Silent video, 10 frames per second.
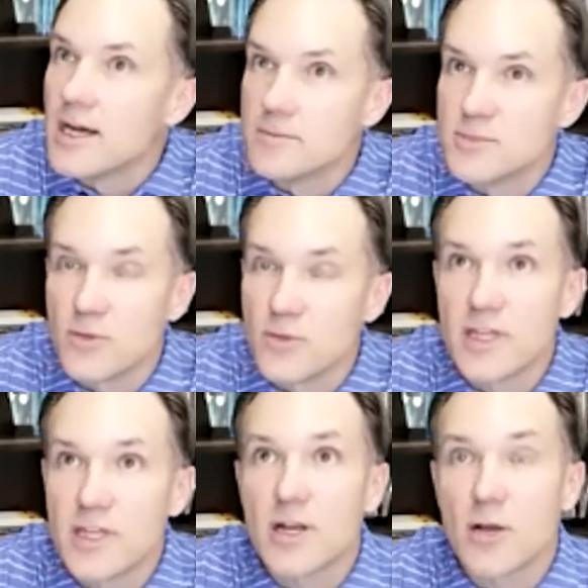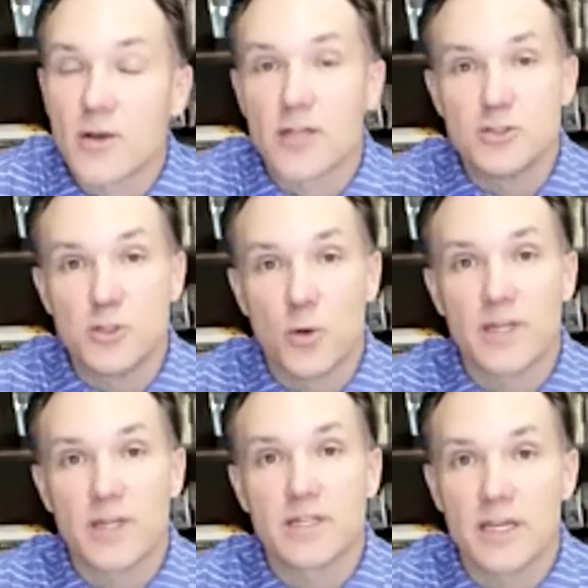So if you think about, okay, you joined
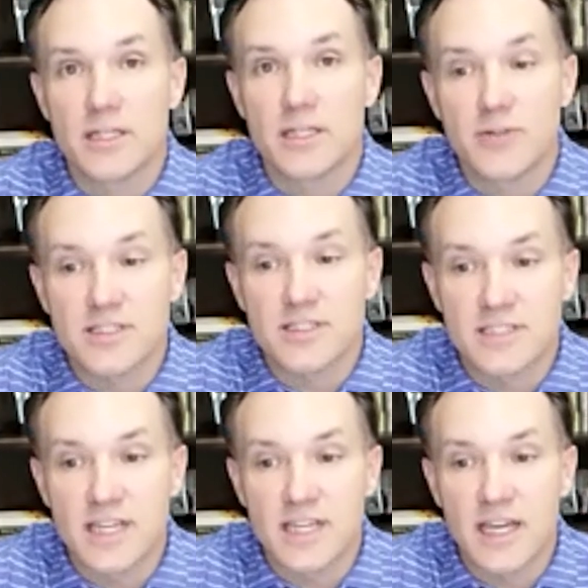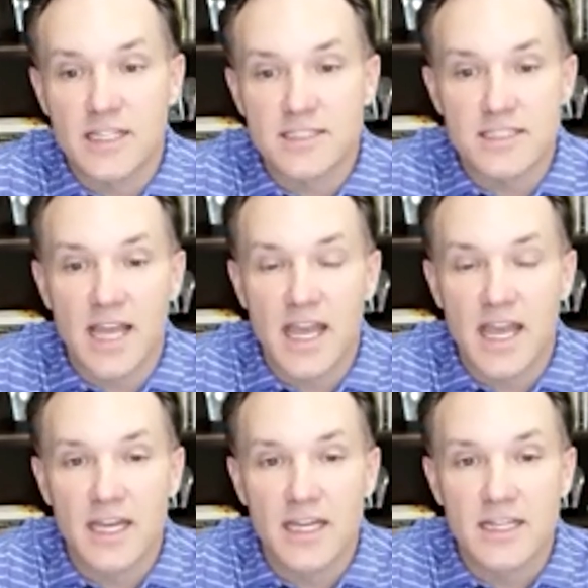in 2006
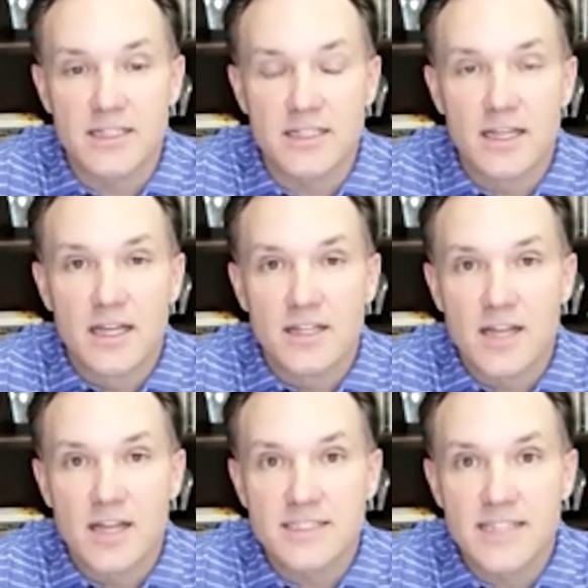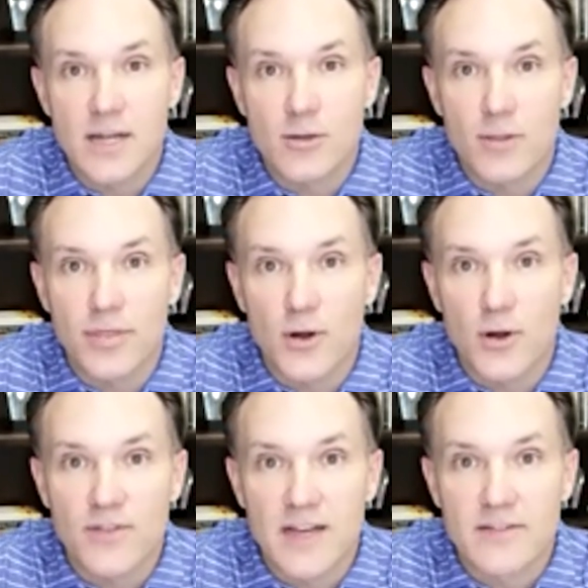and knocked down
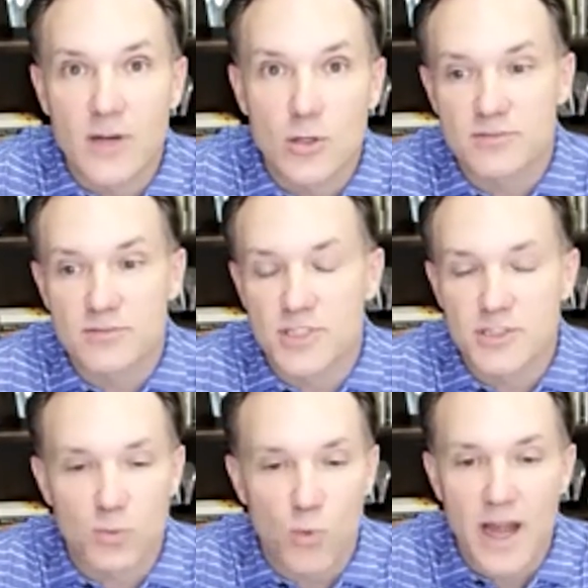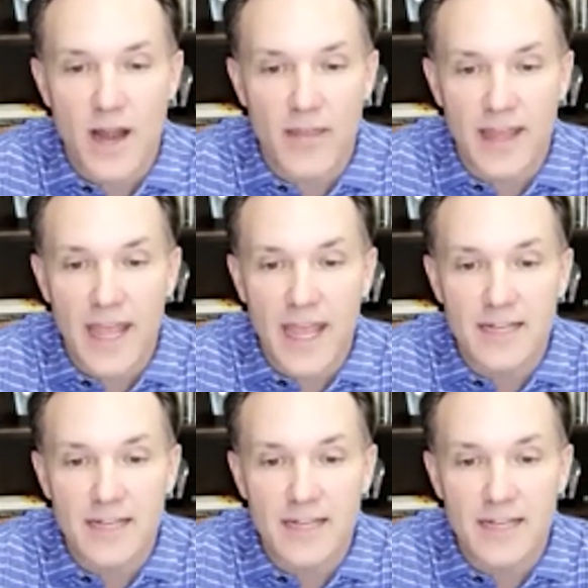35 homes just right out of the gate.